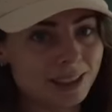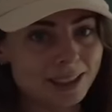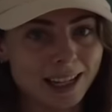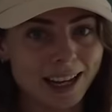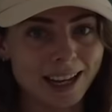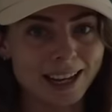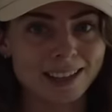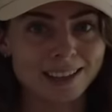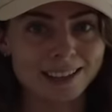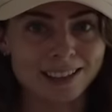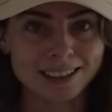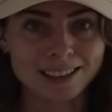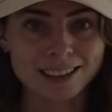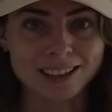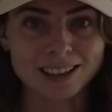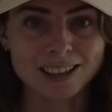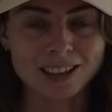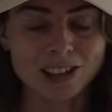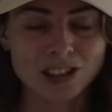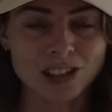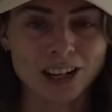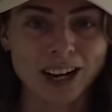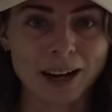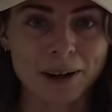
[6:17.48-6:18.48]

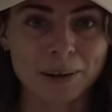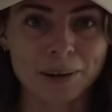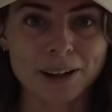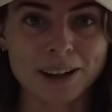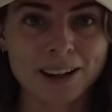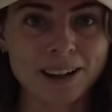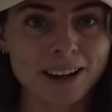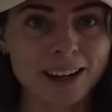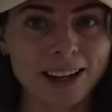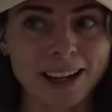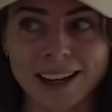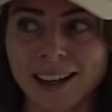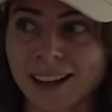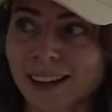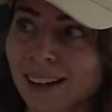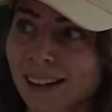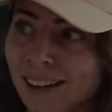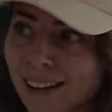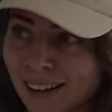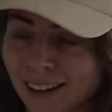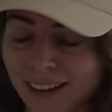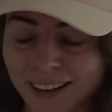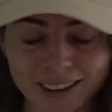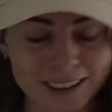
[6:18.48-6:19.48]
standard shower,
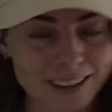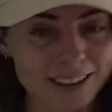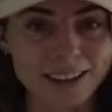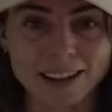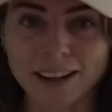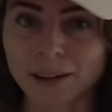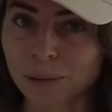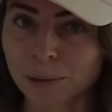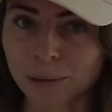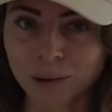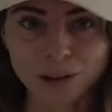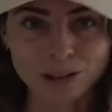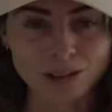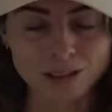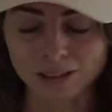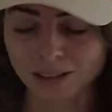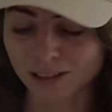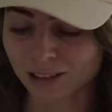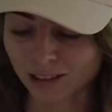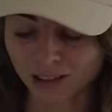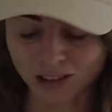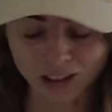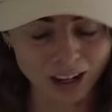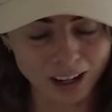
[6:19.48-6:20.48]
and it
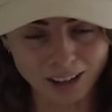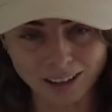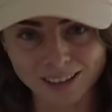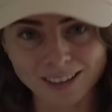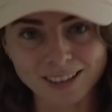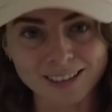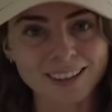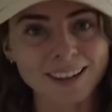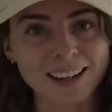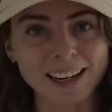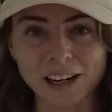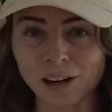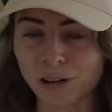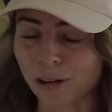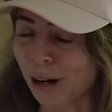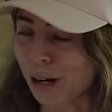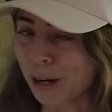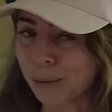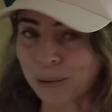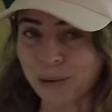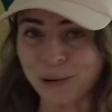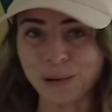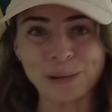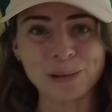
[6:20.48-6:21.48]
was just
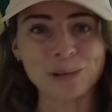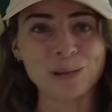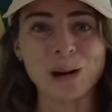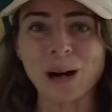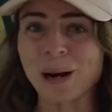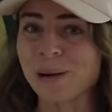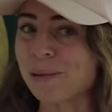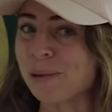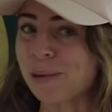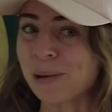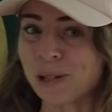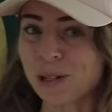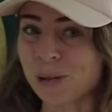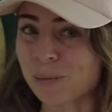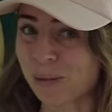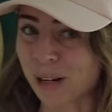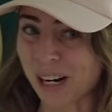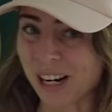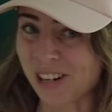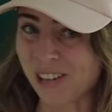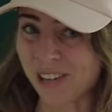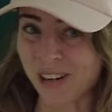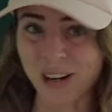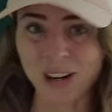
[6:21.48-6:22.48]
incredible. Great water
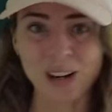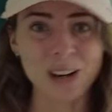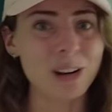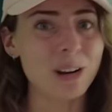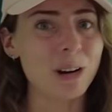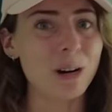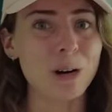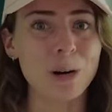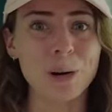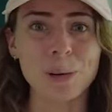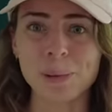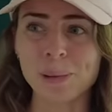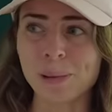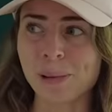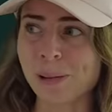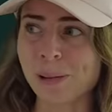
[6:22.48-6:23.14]
pressure, hot